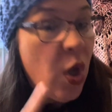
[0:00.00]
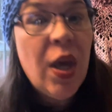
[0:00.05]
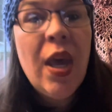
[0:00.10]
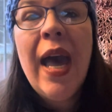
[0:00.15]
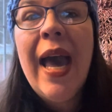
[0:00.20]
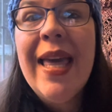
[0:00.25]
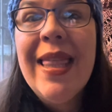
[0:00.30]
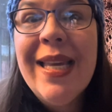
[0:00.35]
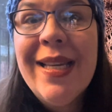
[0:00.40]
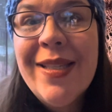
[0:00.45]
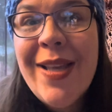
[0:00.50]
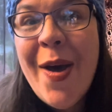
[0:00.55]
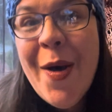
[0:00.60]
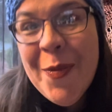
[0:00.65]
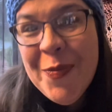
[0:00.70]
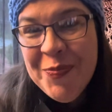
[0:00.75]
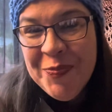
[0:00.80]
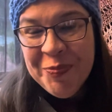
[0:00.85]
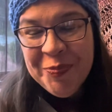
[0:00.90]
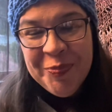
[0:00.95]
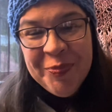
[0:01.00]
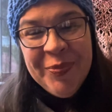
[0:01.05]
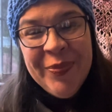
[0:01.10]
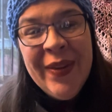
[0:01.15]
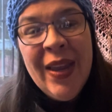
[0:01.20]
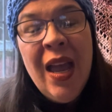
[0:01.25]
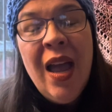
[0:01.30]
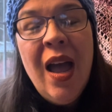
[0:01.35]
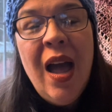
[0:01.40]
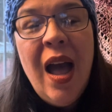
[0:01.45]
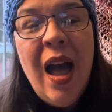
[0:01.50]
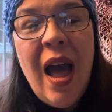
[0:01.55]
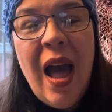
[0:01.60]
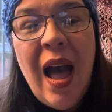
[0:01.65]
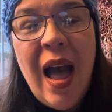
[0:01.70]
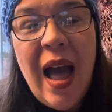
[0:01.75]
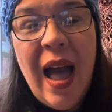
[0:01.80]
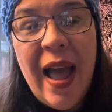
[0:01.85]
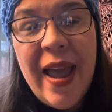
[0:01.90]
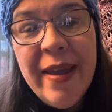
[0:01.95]
I think so.
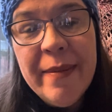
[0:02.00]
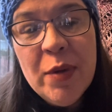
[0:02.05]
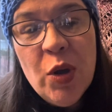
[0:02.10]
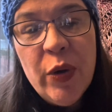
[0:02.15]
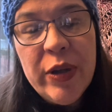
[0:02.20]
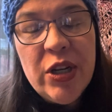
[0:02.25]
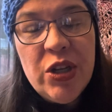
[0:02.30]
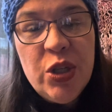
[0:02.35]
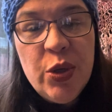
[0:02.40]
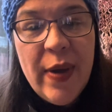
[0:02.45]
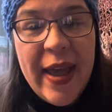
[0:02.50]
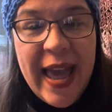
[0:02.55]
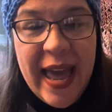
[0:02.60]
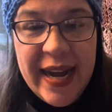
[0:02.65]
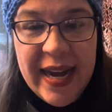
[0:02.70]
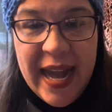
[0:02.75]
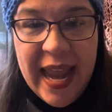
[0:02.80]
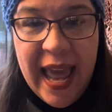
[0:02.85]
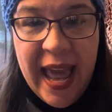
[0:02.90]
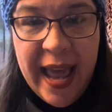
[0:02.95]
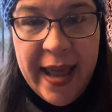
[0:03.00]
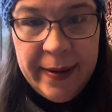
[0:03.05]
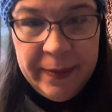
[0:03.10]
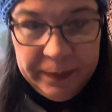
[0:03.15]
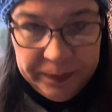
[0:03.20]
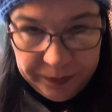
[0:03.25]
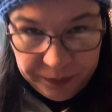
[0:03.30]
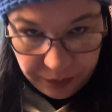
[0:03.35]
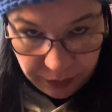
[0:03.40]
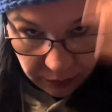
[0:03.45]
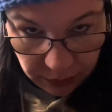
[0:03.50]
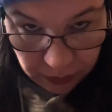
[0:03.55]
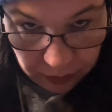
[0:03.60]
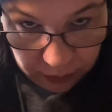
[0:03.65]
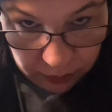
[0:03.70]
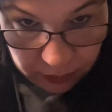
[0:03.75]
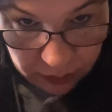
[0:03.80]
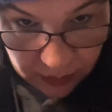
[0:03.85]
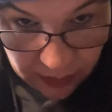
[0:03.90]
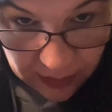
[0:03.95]
I am going to do a hat a day.
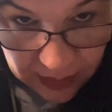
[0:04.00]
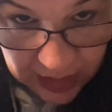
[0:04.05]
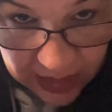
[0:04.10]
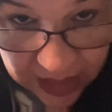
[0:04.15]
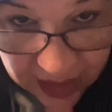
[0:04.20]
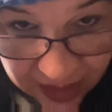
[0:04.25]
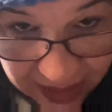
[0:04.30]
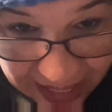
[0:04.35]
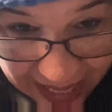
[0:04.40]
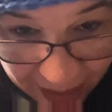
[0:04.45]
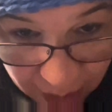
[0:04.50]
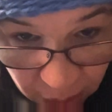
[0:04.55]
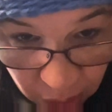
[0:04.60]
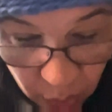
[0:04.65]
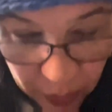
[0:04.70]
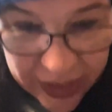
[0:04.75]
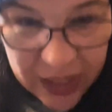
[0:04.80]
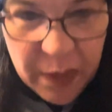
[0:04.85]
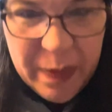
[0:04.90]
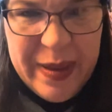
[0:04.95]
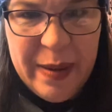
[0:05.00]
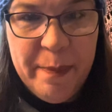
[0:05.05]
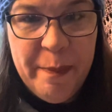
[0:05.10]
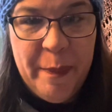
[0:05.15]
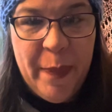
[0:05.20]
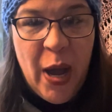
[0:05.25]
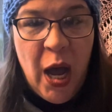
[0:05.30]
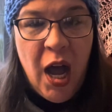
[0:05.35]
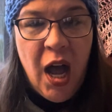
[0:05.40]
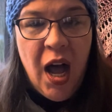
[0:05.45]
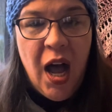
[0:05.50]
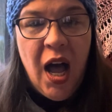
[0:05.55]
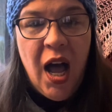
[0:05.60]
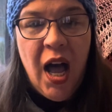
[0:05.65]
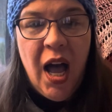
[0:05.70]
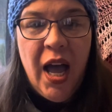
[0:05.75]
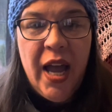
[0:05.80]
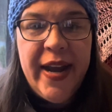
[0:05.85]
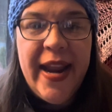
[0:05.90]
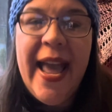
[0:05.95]
They are going to be
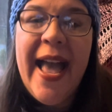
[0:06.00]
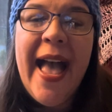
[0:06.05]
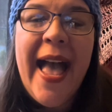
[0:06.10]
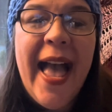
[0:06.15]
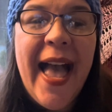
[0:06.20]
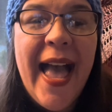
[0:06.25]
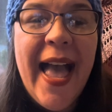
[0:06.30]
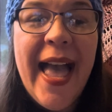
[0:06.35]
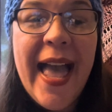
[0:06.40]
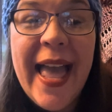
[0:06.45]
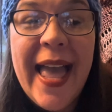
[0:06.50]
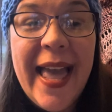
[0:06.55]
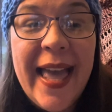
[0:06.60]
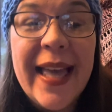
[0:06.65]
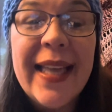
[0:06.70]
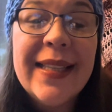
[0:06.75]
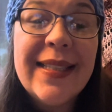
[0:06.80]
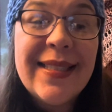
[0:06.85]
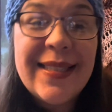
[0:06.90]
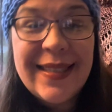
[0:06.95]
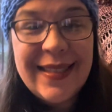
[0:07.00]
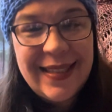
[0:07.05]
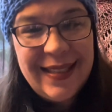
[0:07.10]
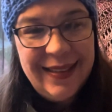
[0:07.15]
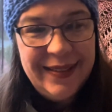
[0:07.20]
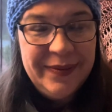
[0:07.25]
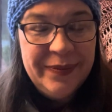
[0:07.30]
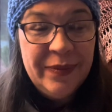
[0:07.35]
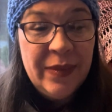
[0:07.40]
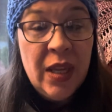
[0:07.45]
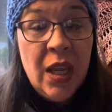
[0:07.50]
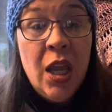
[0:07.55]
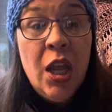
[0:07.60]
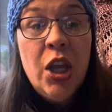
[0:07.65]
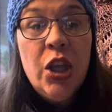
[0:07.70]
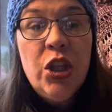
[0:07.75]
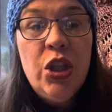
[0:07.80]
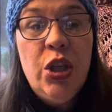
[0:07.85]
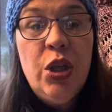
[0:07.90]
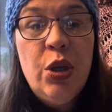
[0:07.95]
bod hats.
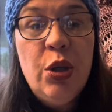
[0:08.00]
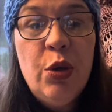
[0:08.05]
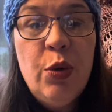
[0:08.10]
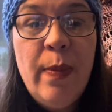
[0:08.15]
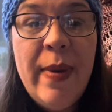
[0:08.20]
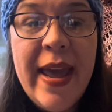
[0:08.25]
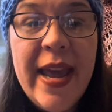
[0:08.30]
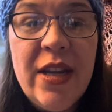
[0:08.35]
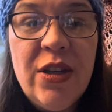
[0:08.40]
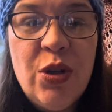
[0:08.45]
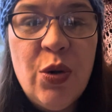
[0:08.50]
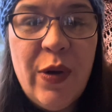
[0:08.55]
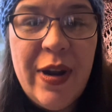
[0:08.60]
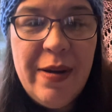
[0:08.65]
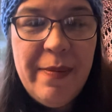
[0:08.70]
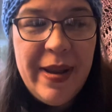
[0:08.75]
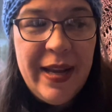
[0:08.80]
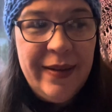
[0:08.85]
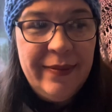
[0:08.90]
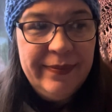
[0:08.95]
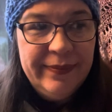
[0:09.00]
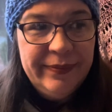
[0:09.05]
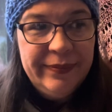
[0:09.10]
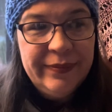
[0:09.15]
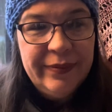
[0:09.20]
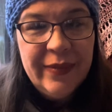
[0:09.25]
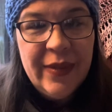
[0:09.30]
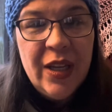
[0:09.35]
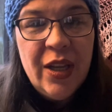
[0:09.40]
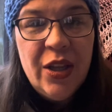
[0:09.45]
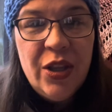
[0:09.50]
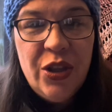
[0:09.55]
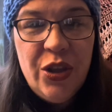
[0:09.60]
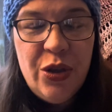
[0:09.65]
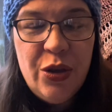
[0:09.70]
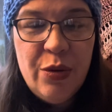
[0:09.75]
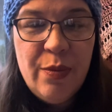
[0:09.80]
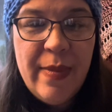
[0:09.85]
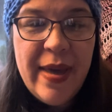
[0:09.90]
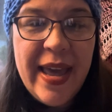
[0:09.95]
You may join me.
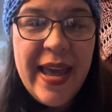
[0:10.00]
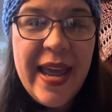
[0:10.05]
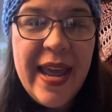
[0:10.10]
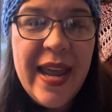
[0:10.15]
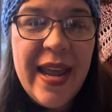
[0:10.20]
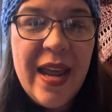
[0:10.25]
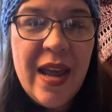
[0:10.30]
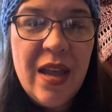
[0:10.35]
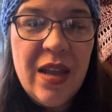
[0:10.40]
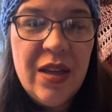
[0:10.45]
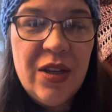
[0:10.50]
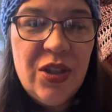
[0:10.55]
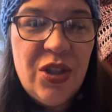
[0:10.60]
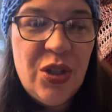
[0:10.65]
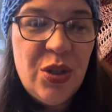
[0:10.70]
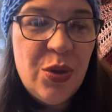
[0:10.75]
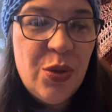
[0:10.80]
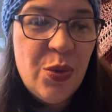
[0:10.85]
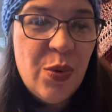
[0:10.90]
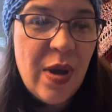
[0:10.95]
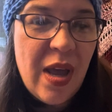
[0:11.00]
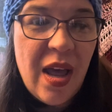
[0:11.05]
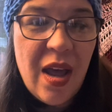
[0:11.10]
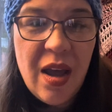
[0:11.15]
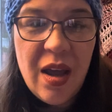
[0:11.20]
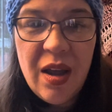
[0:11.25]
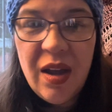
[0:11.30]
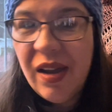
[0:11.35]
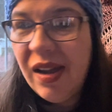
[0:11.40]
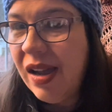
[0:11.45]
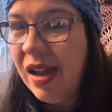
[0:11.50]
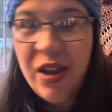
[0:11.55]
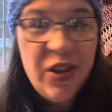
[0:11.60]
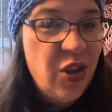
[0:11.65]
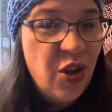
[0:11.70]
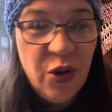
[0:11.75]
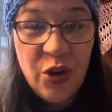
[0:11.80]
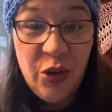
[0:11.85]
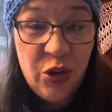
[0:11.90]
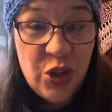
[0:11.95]
You may do,
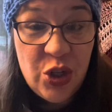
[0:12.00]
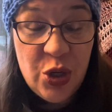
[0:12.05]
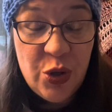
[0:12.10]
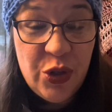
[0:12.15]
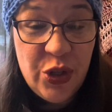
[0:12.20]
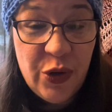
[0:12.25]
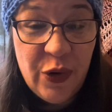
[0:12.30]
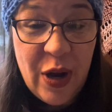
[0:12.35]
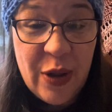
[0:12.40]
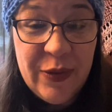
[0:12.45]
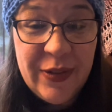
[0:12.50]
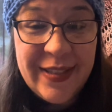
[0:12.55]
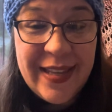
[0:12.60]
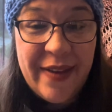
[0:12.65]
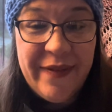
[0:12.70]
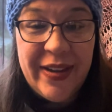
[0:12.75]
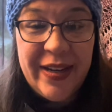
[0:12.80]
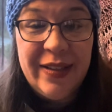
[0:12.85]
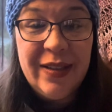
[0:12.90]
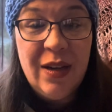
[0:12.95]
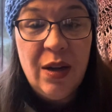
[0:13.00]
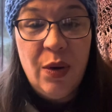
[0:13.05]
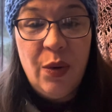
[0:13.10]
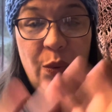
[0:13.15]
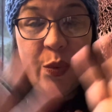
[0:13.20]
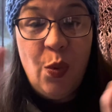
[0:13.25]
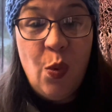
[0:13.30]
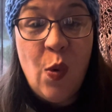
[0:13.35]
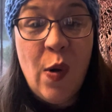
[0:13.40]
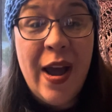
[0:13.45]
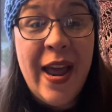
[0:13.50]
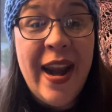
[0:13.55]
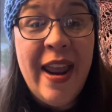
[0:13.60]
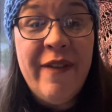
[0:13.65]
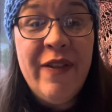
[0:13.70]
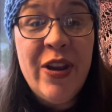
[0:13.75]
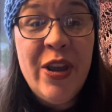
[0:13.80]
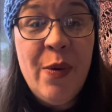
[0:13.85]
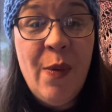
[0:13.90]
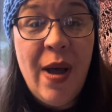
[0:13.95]
you choose your own seven, whatever
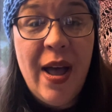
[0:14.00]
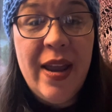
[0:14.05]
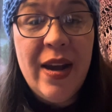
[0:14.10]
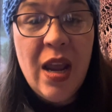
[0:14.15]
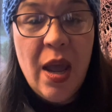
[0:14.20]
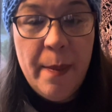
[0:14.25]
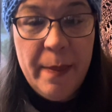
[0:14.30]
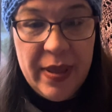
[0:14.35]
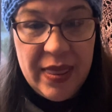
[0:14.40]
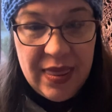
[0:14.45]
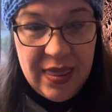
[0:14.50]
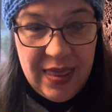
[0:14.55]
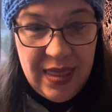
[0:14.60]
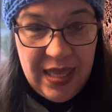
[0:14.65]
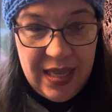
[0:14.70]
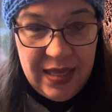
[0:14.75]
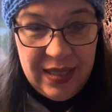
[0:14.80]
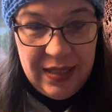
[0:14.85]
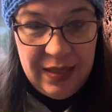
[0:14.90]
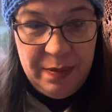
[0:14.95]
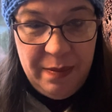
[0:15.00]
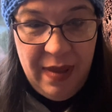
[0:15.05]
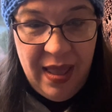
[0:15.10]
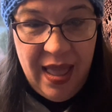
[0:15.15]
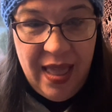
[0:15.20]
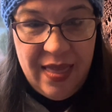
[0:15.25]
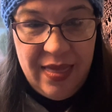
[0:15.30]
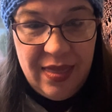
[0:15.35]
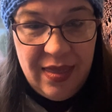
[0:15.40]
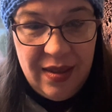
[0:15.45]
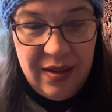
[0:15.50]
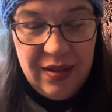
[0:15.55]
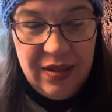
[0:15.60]
you want. But this month,